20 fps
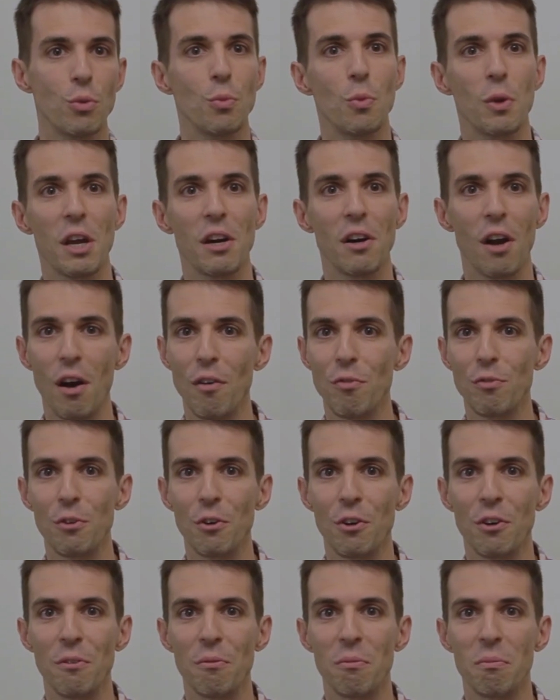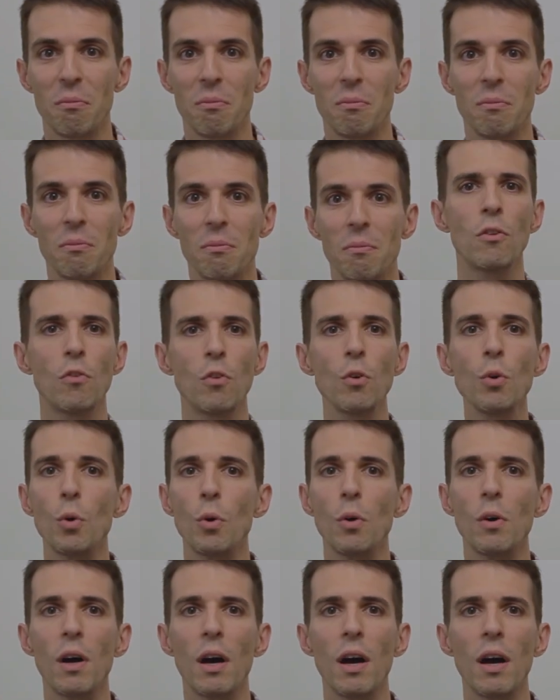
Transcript: we are after. So,